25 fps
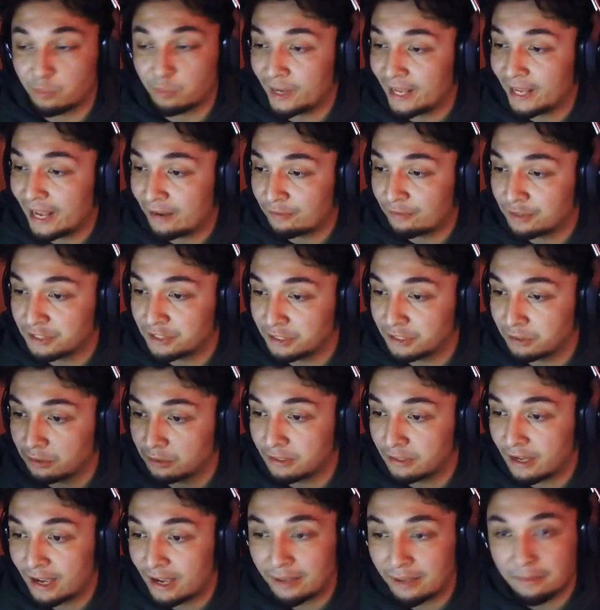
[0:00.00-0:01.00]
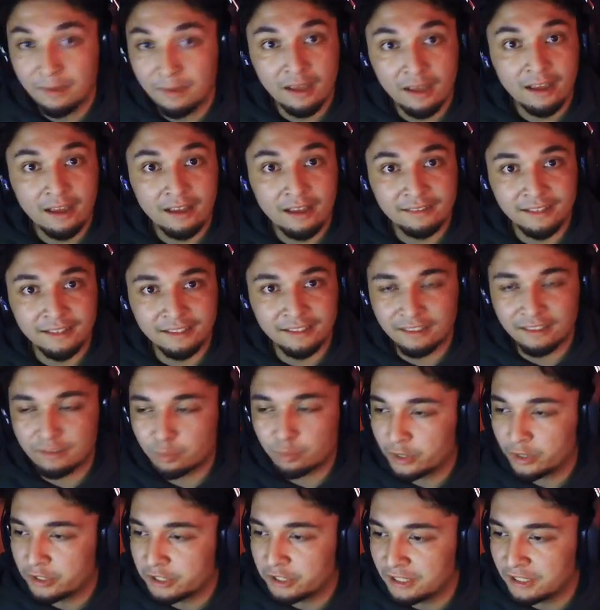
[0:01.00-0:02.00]
way every single time, this is
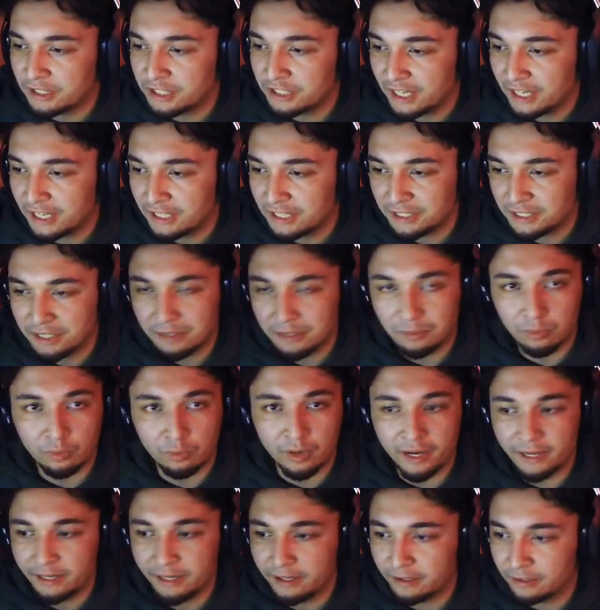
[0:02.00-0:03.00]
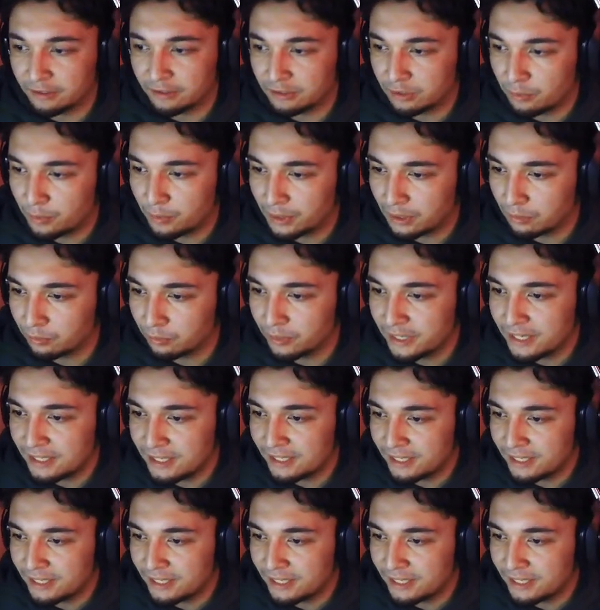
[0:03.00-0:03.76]
where you can change it right here. So with the read